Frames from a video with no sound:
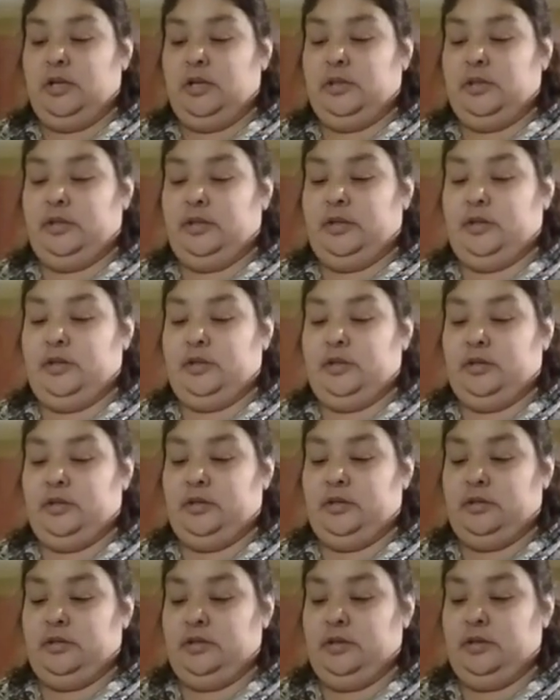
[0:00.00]

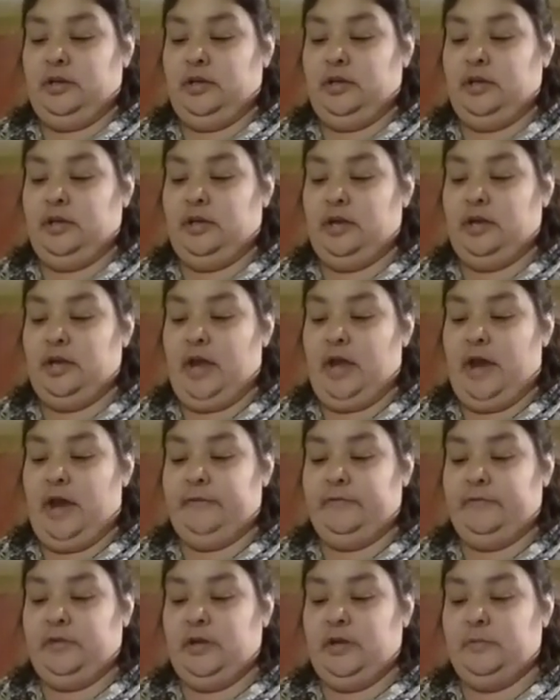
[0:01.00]
the half
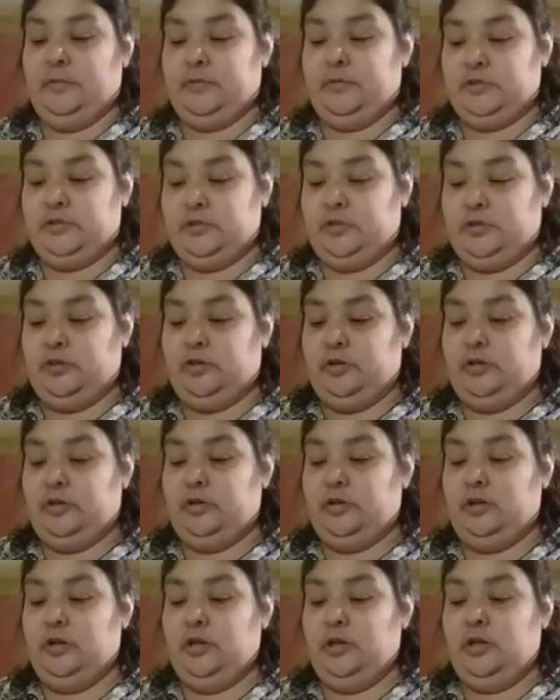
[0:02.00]
a cup of sugar,